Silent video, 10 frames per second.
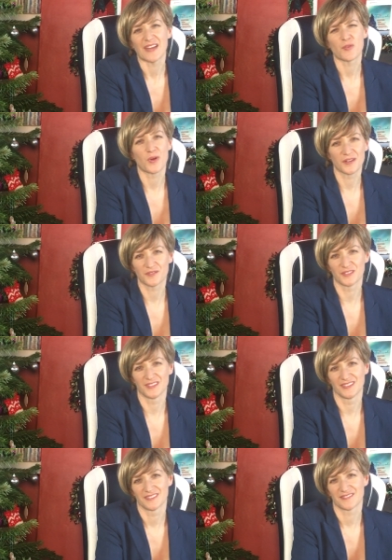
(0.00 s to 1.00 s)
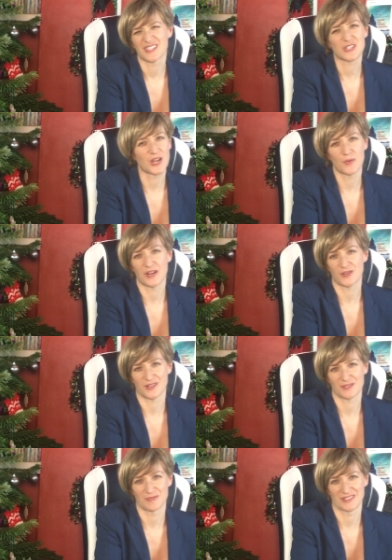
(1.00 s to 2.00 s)
Have a wonderful, snowy
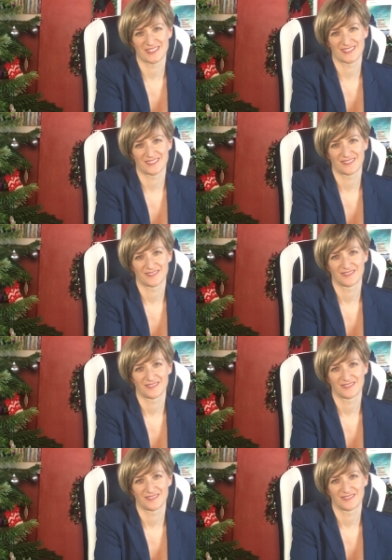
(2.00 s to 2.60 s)
Christmas.